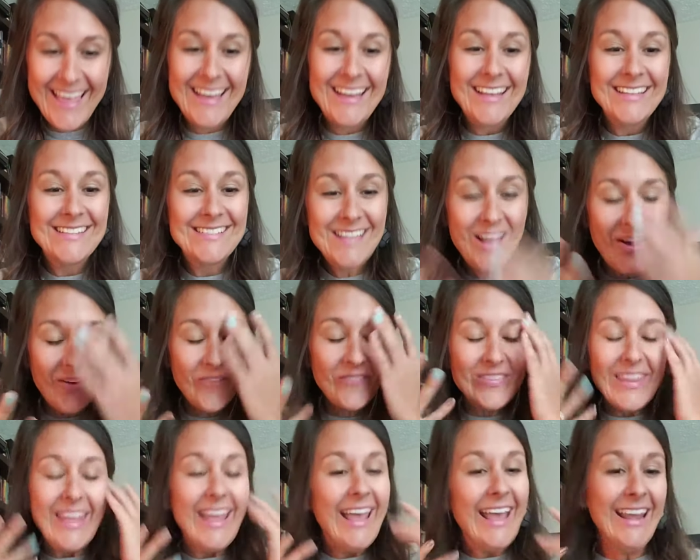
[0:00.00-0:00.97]
So
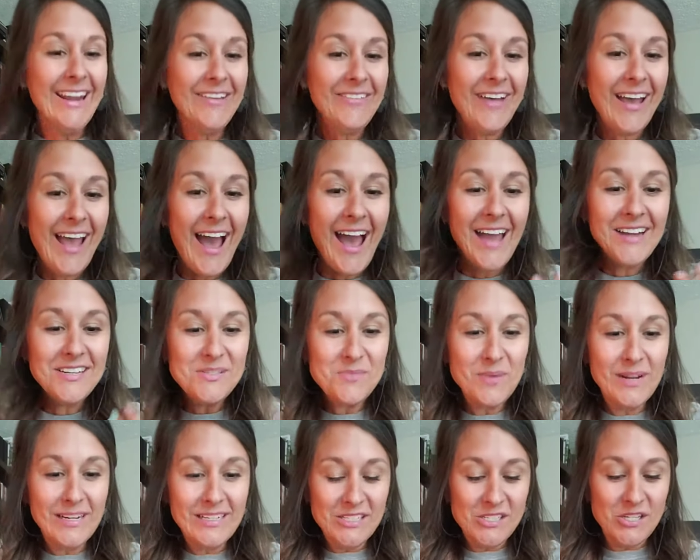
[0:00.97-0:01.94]
anyway, I just
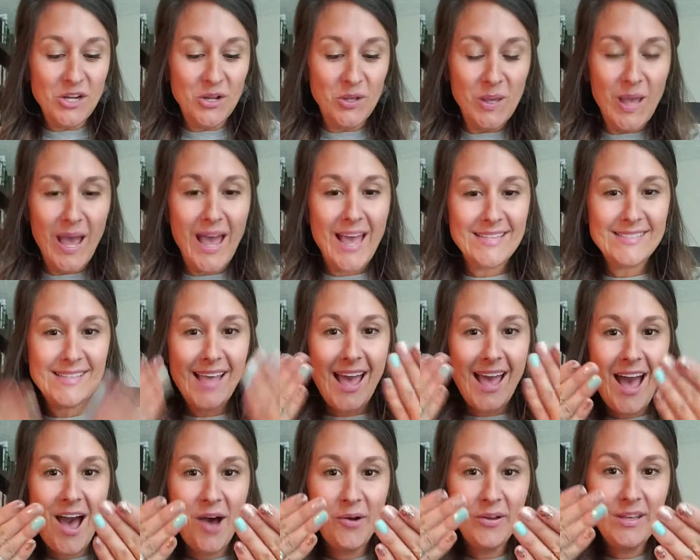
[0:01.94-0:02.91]
wanted to show you guys
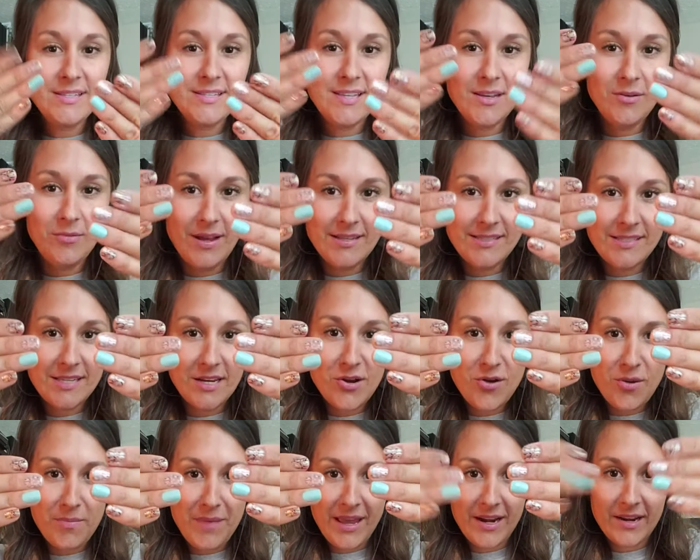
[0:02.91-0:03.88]
how easy it was to do
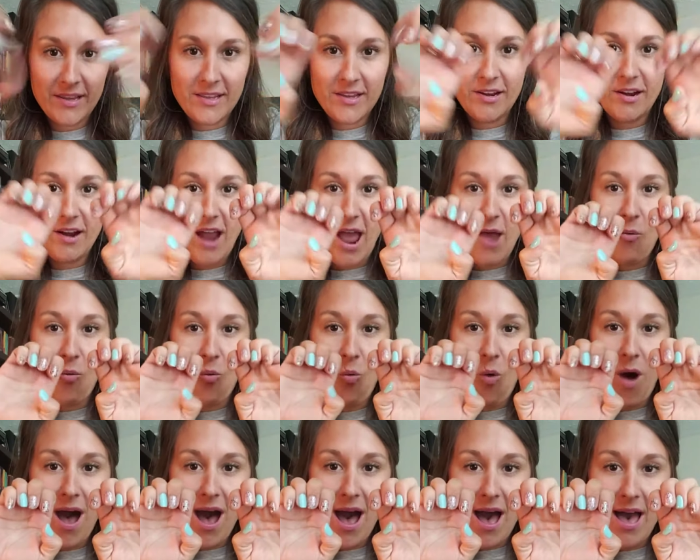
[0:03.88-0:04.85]
a manicure and
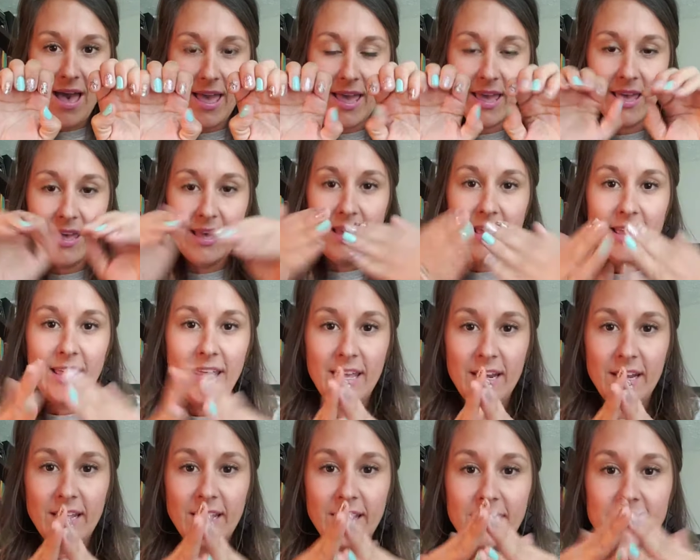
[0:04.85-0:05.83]
why
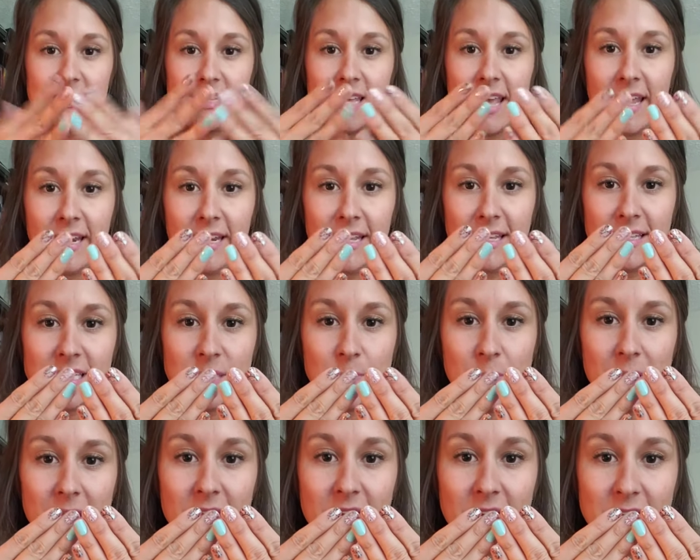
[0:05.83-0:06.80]
it is gaining
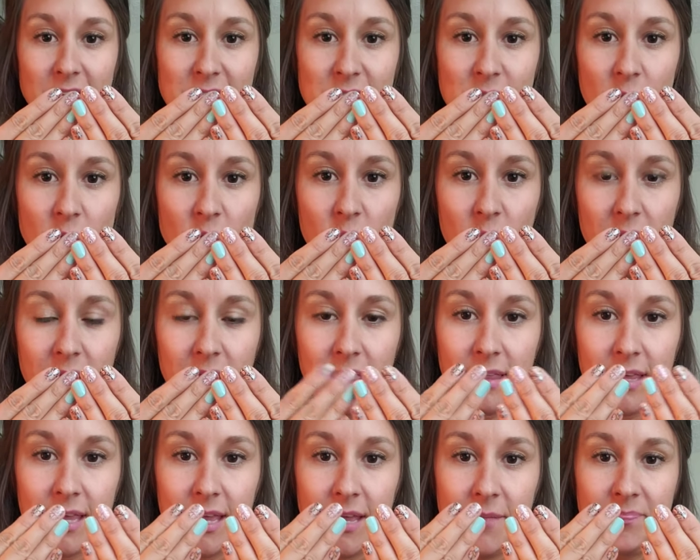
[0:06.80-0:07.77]
speed so
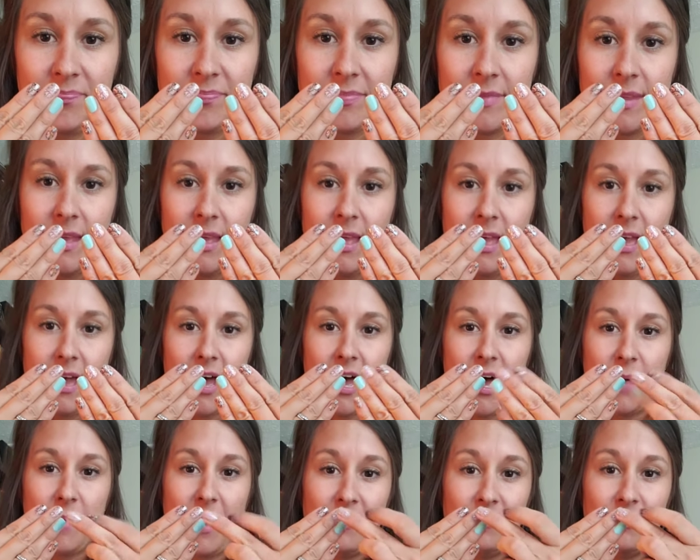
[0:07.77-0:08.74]
quickly.
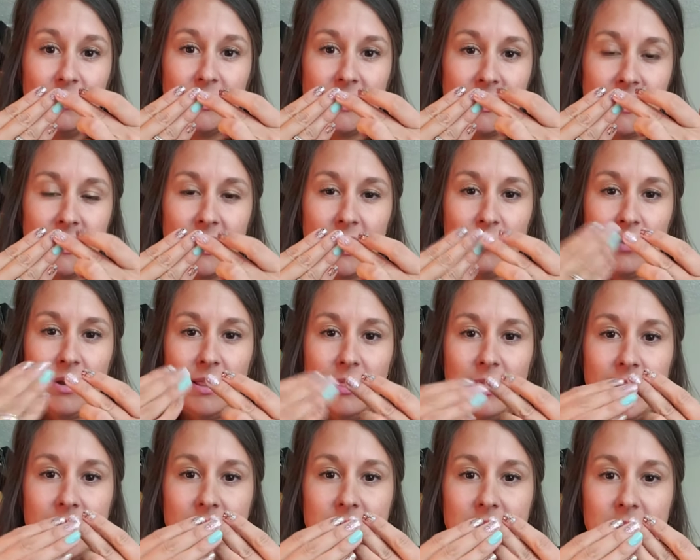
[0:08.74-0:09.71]
I really think I would have
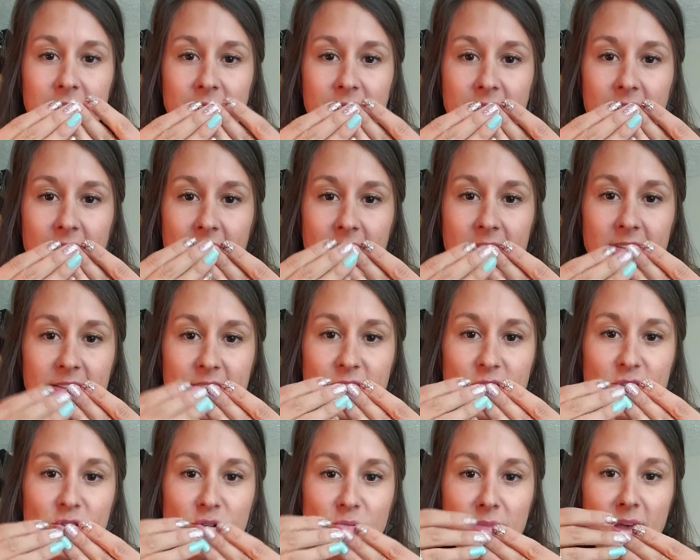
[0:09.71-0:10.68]
liked it if I had these
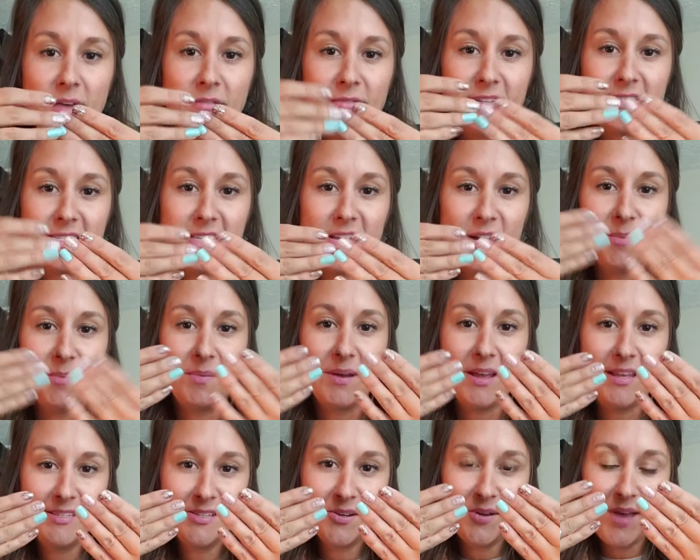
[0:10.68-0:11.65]
two mint ones here, but
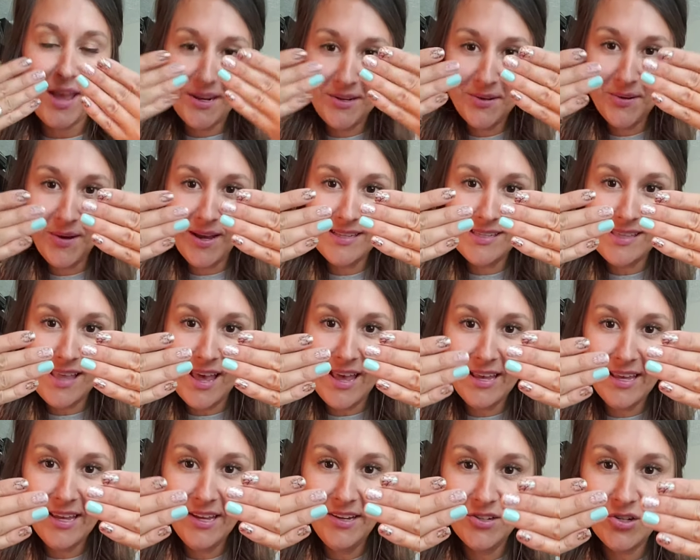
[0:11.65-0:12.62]
it's okay. Do you guys like
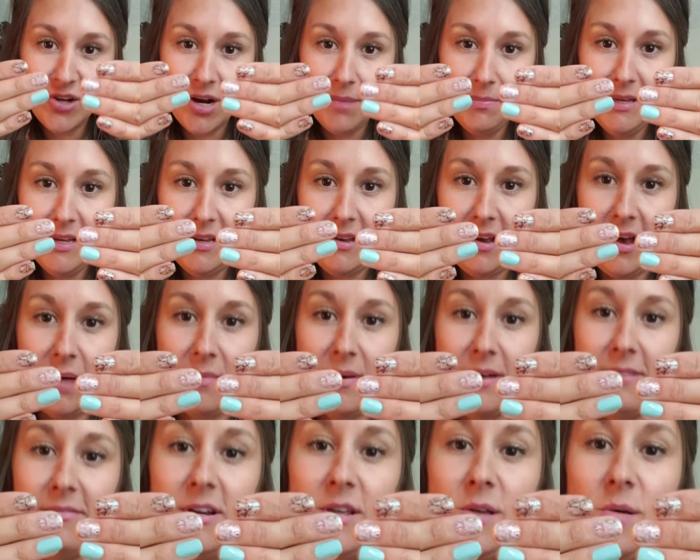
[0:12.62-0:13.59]
it? Drop me a
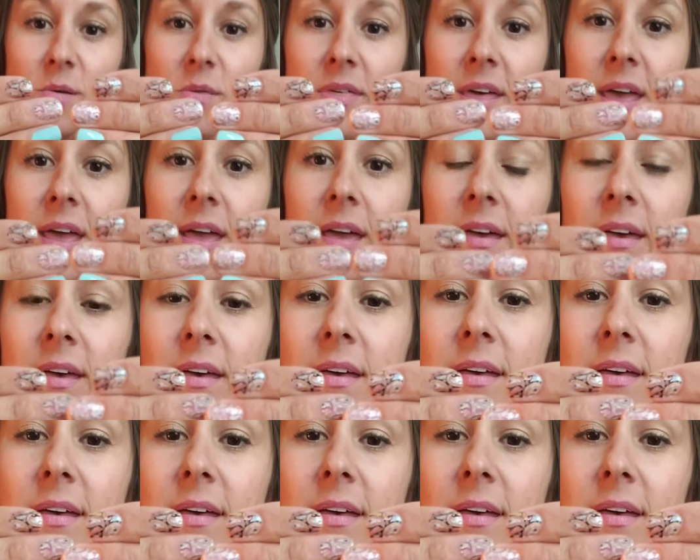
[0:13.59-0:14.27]
comment. What do you think?